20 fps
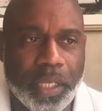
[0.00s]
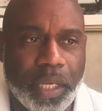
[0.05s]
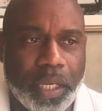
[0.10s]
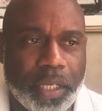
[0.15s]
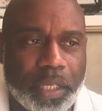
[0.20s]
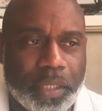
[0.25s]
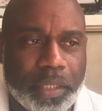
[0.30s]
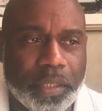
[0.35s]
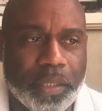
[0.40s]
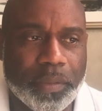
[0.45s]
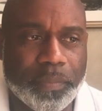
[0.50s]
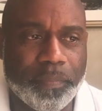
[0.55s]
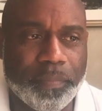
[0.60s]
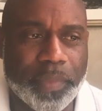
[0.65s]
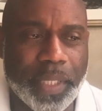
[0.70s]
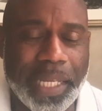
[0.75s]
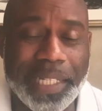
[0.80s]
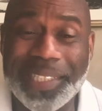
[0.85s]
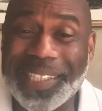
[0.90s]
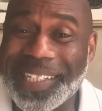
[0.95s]
uh,
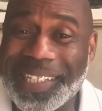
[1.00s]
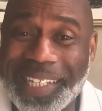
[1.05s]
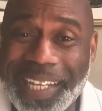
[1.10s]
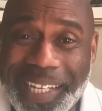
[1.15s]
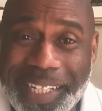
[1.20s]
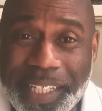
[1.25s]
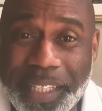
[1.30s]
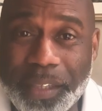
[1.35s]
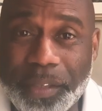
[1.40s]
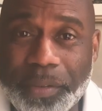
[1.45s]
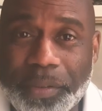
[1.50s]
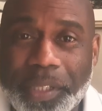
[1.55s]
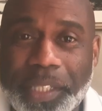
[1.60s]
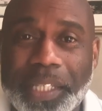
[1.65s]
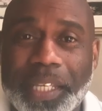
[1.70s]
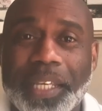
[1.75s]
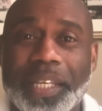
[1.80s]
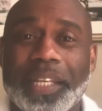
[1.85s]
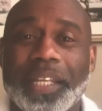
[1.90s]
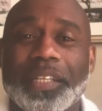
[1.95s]
1993,
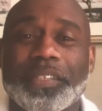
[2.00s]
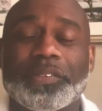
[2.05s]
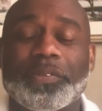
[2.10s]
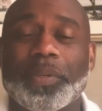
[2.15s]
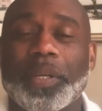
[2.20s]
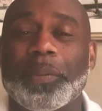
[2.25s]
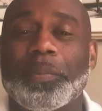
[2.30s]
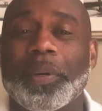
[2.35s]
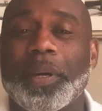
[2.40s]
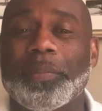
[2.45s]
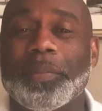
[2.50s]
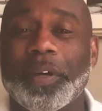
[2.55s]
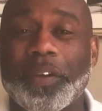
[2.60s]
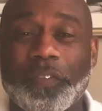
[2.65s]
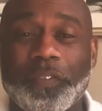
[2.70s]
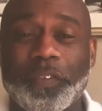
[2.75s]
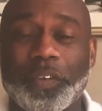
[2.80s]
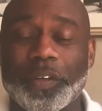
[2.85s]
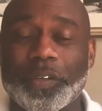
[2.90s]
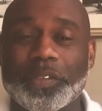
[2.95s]
yeah, that's when I bought my
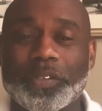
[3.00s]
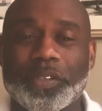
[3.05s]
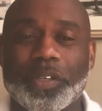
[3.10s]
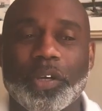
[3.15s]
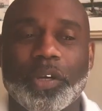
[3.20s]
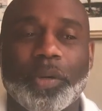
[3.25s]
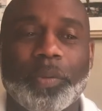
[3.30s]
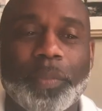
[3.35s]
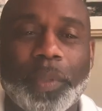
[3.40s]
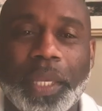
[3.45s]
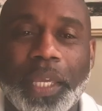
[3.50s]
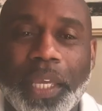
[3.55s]
first home